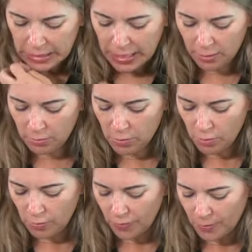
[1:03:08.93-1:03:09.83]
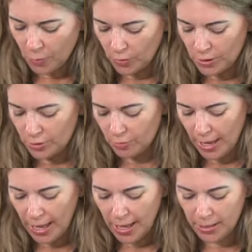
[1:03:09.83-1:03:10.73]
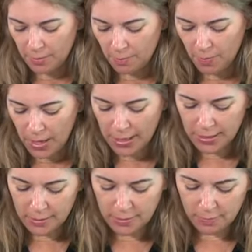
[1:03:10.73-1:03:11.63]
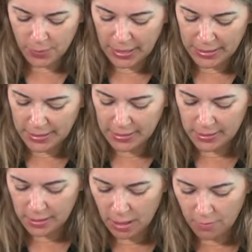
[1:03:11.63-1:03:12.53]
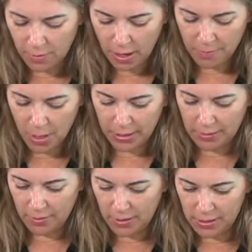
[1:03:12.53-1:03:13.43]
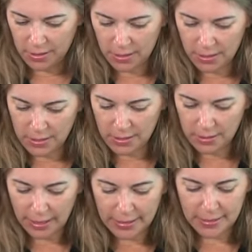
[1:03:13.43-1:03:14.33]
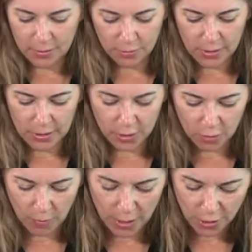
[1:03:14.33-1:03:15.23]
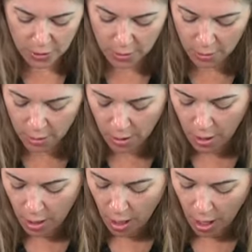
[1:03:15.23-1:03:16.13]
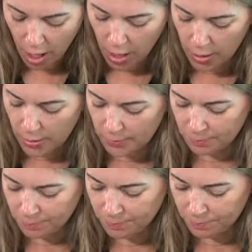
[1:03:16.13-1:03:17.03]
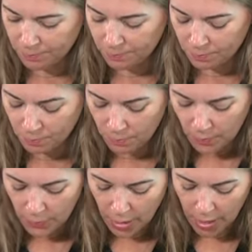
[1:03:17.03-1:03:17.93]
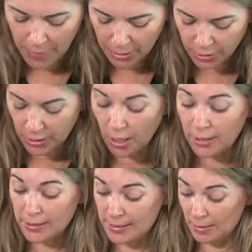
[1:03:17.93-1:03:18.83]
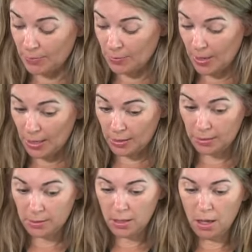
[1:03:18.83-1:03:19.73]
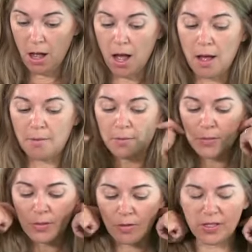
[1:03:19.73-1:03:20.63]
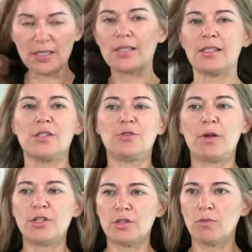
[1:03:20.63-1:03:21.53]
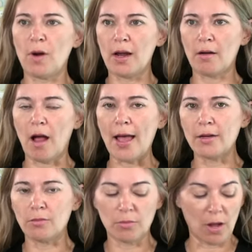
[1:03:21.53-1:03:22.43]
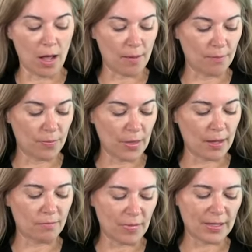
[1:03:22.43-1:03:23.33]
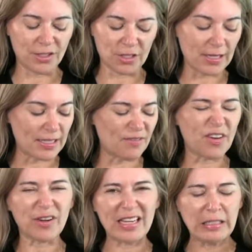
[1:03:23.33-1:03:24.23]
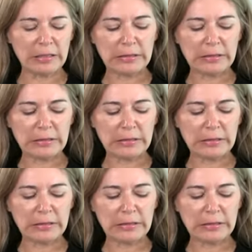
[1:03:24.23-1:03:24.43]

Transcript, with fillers: I don't know if I'm going to add my because this is not. I'm not giving this. This is like a certain situation. Um, I'm actually not going to stamp the back. Um, so this is a situation where I don't, um, it, it's just, it's a very,